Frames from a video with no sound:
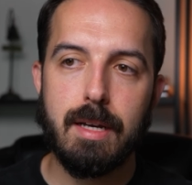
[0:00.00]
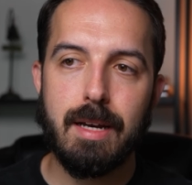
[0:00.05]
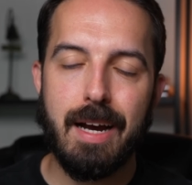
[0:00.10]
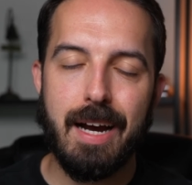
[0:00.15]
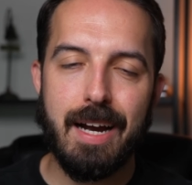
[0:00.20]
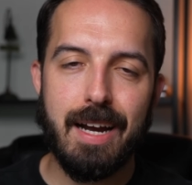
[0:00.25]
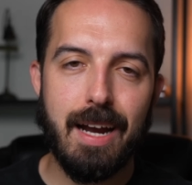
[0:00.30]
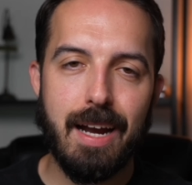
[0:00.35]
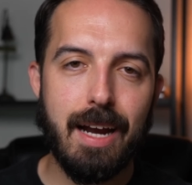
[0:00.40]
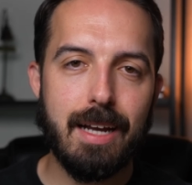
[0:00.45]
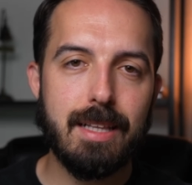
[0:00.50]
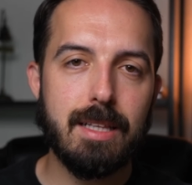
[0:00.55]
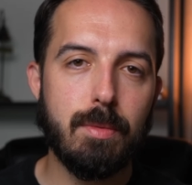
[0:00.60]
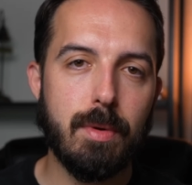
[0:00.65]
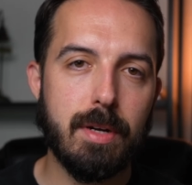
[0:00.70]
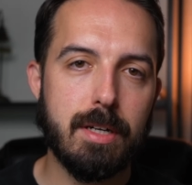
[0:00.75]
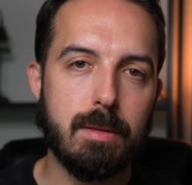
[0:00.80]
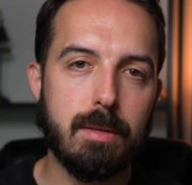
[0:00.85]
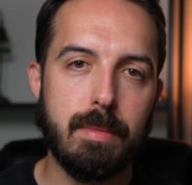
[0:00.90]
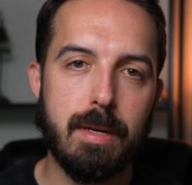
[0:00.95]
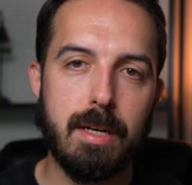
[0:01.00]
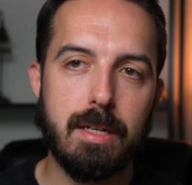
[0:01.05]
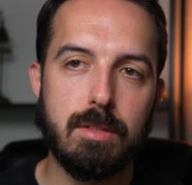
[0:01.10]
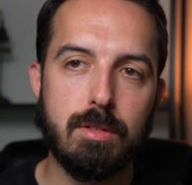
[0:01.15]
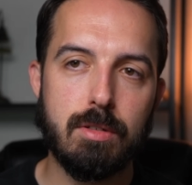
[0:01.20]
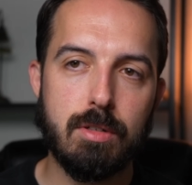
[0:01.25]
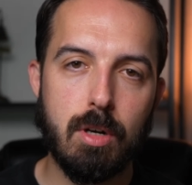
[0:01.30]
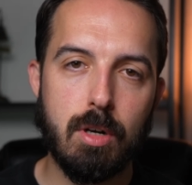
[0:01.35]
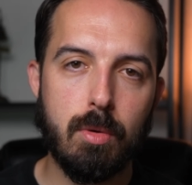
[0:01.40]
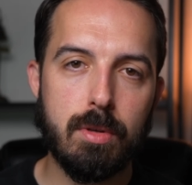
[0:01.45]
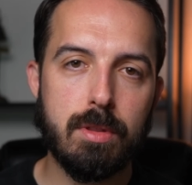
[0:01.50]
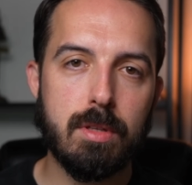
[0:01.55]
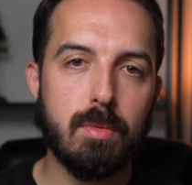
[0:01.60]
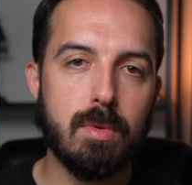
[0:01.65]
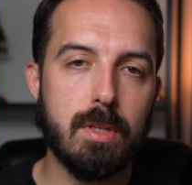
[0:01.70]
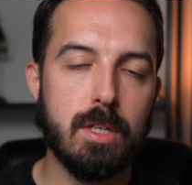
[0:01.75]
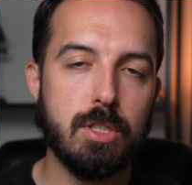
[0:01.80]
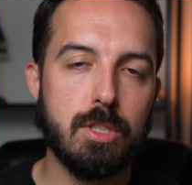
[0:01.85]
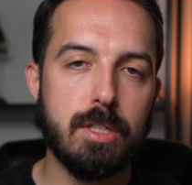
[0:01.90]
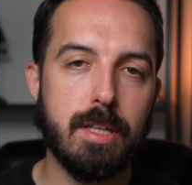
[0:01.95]
I highly recommend you go with a
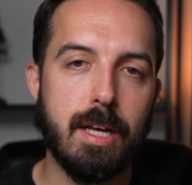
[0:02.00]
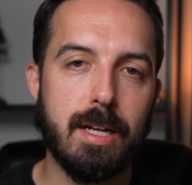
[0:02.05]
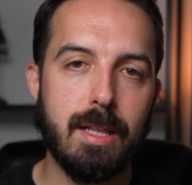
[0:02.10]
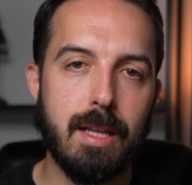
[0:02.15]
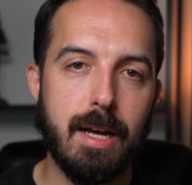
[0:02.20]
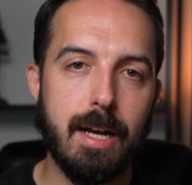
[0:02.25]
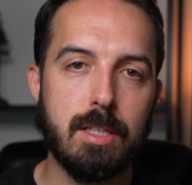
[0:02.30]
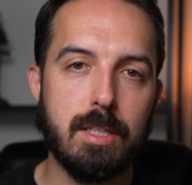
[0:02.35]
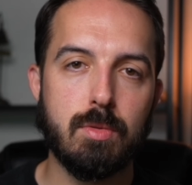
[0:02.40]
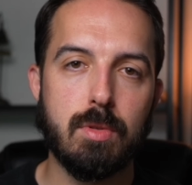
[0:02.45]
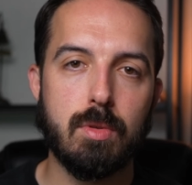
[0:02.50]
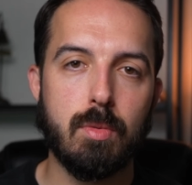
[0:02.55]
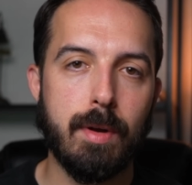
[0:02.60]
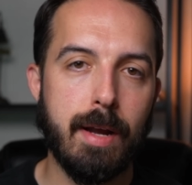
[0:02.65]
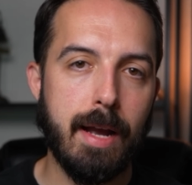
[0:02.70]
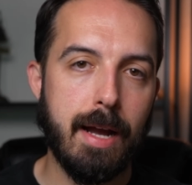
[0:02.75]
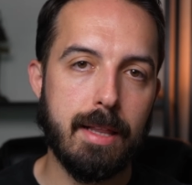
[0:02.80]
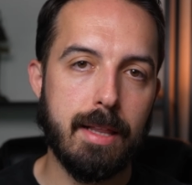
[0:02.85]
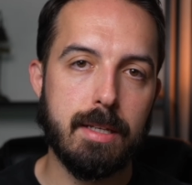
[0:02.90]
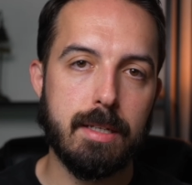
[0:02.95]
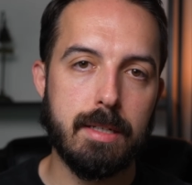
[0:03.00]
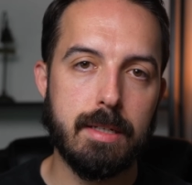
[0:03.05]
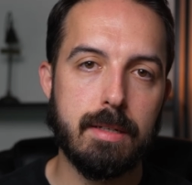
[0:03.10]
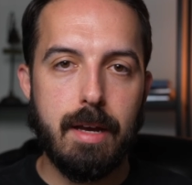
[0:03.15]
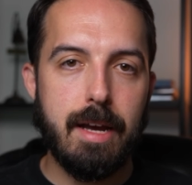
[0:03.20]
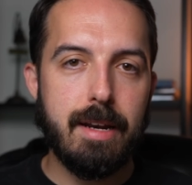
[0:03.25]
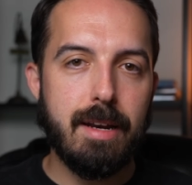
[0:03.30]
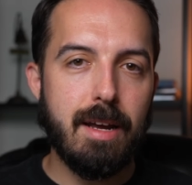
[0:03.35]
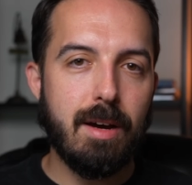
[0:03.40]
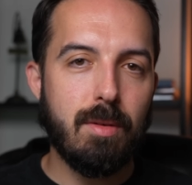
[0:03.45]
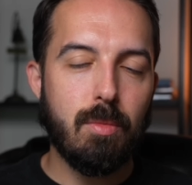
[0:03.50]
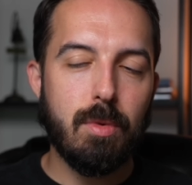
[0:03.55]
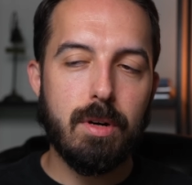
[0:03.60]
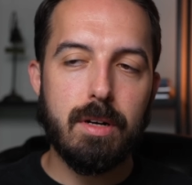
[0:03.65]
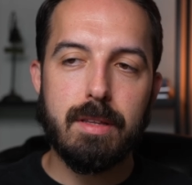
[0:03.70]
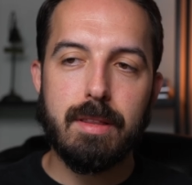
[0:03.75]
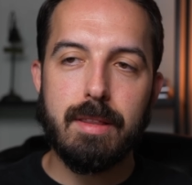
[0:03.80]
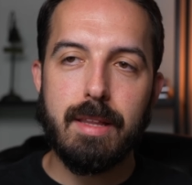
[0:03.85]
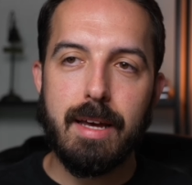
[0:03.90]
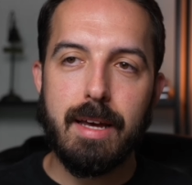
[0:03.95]
religion that aligns with reality and not
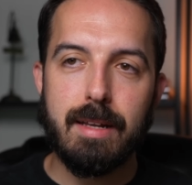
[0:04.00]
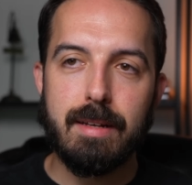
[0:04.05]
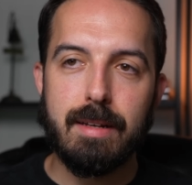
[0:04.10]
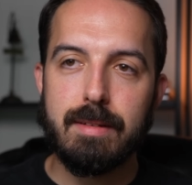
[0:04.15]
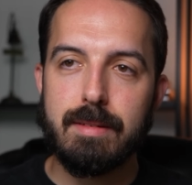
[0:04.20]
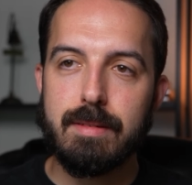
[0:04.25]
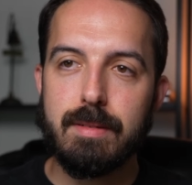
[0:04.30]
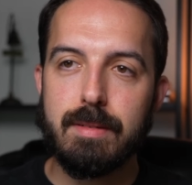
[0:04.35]
one that